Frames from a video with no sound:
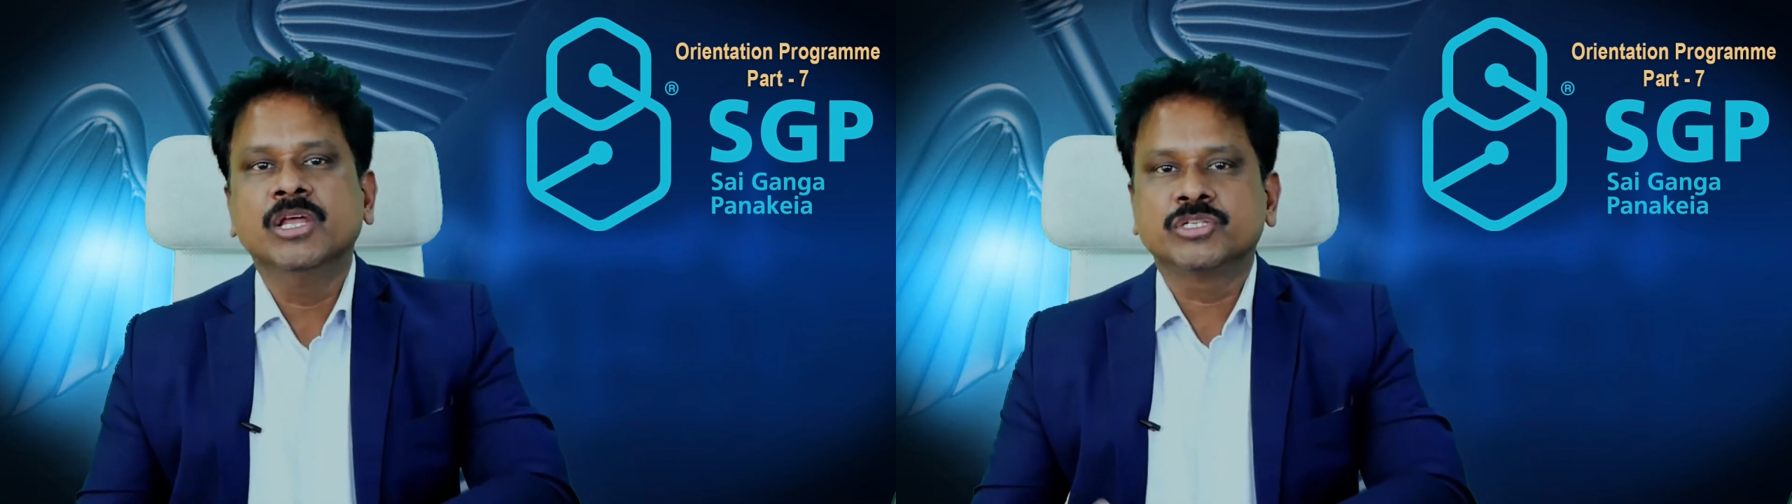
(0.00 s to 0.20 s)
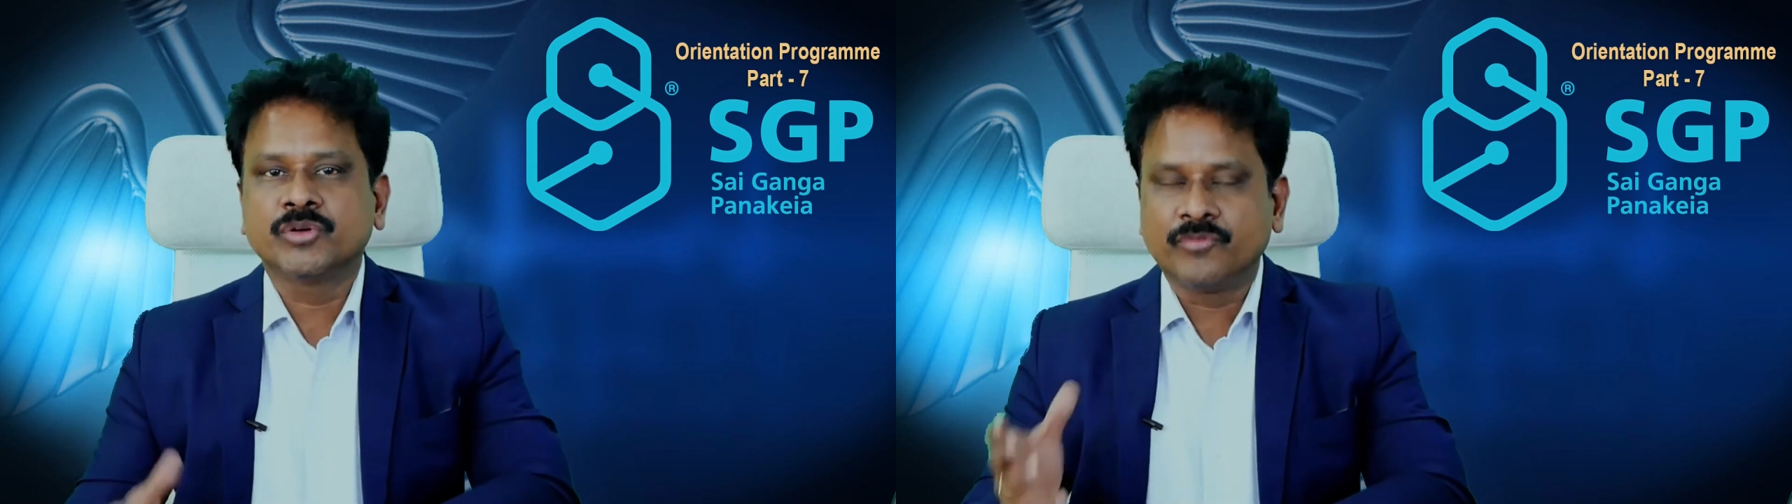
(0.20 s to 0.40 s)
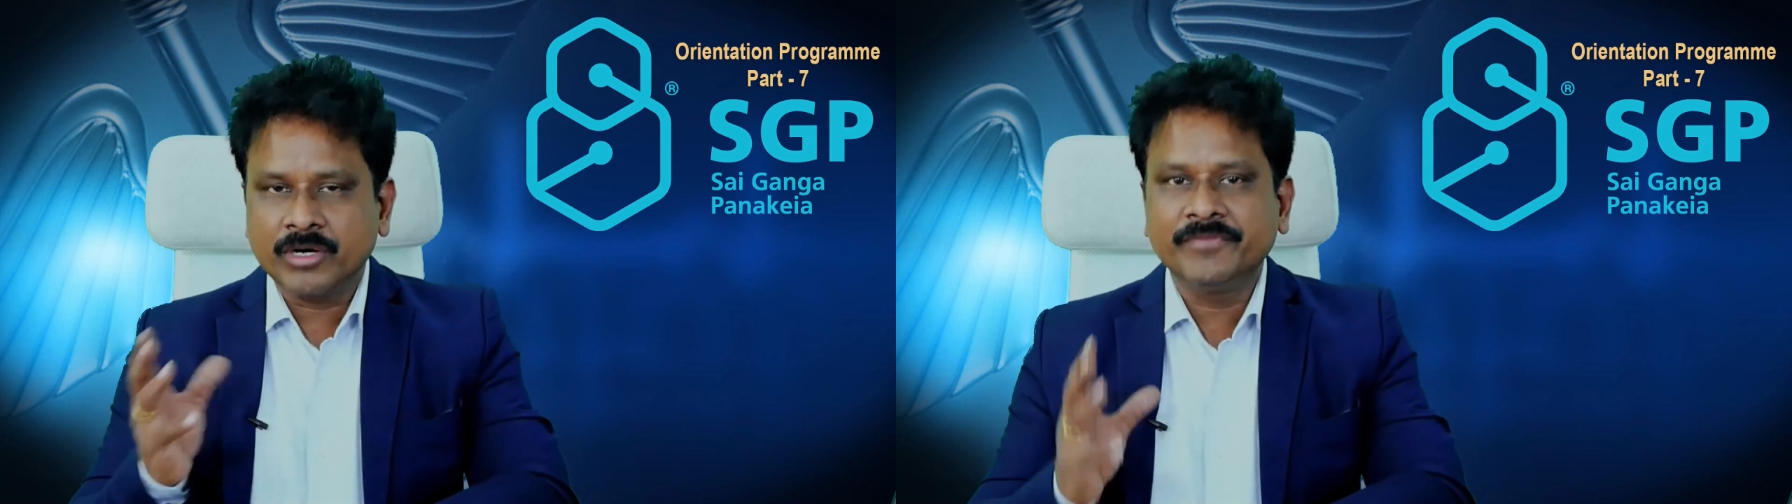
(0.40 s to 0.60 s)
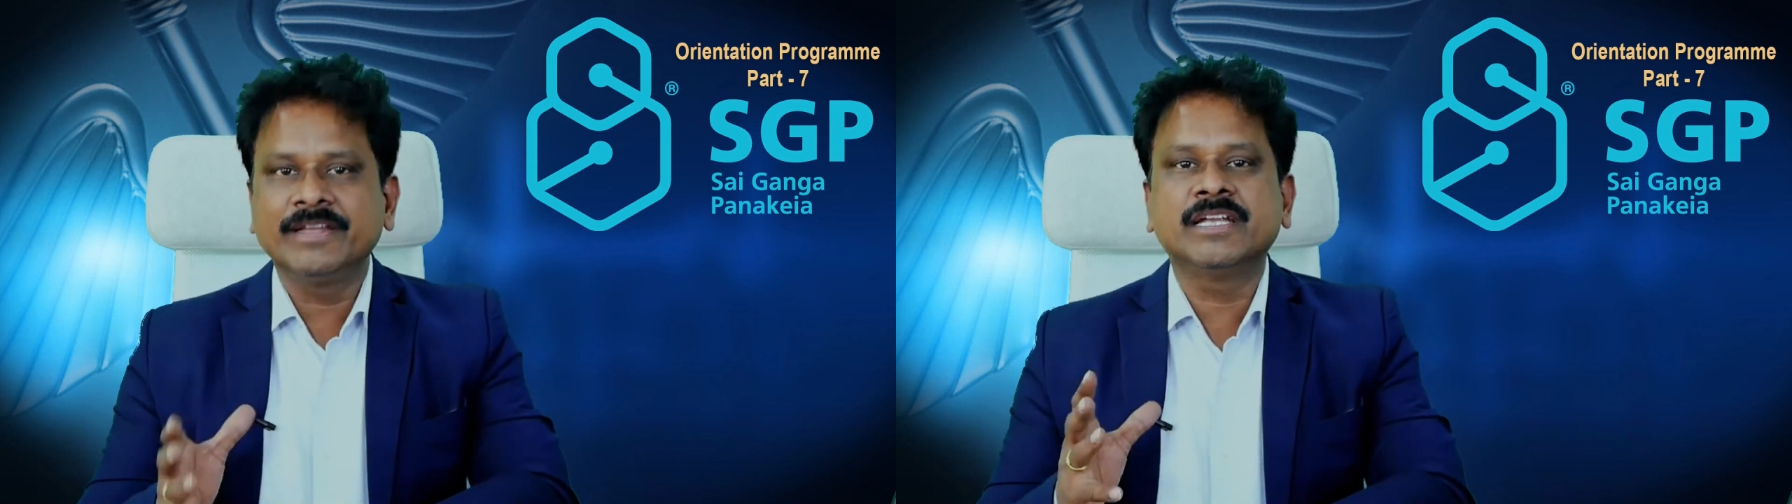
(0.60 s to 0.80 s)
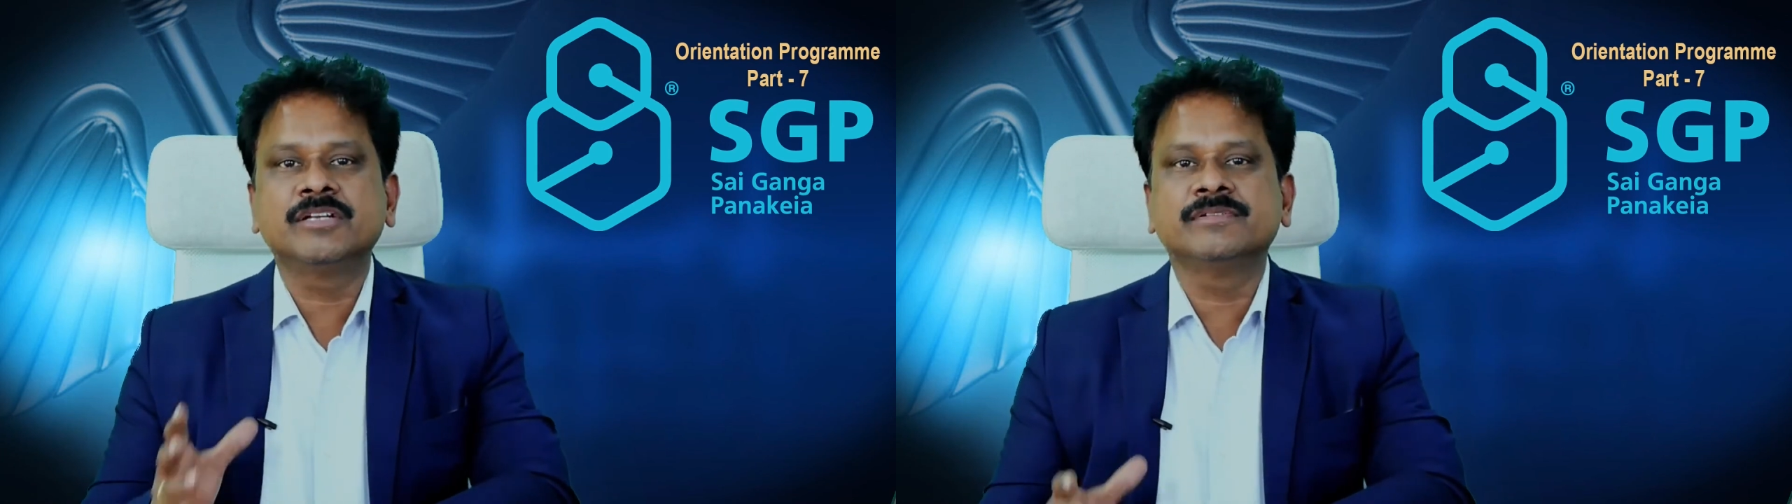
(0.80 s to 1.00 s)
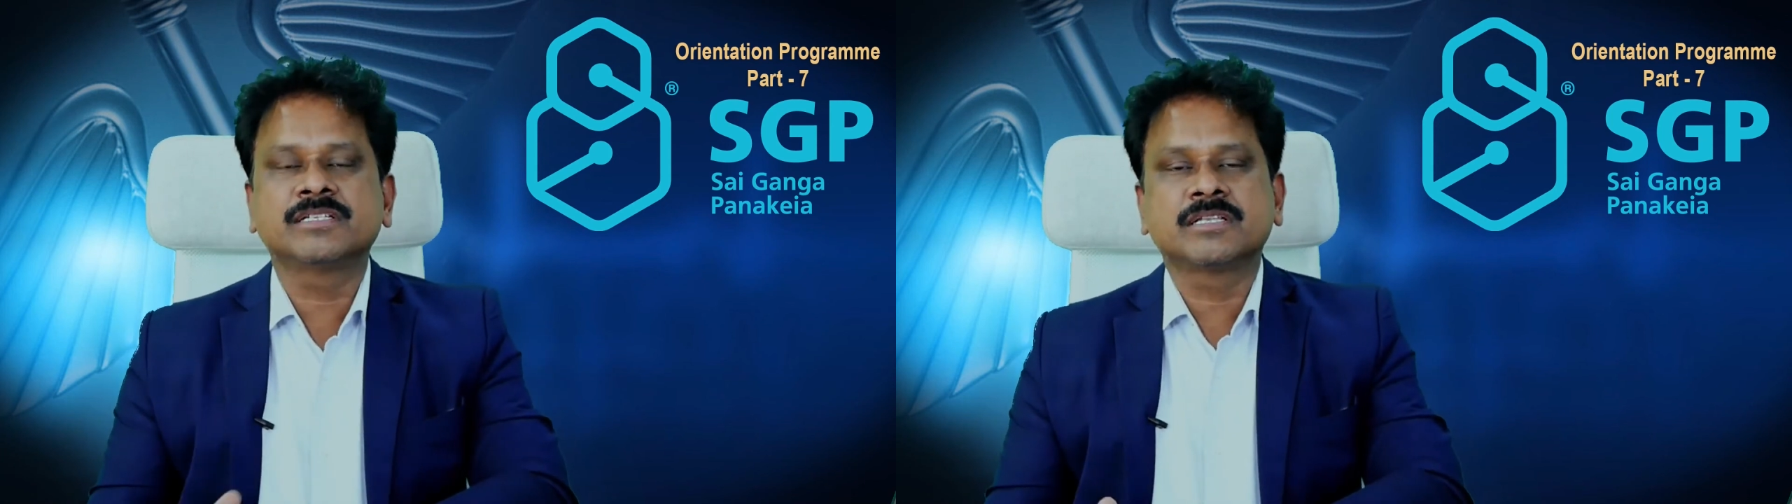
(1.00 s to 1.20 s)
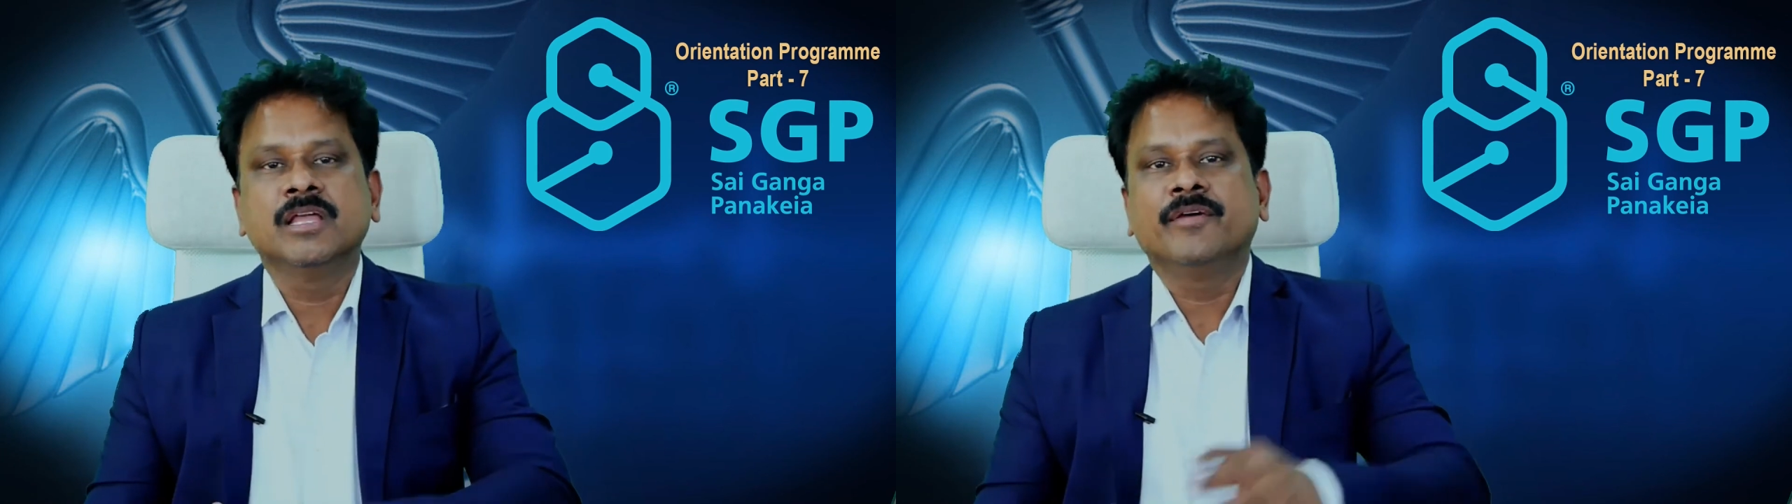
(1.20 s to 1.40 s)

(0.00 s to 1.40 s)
So what we did was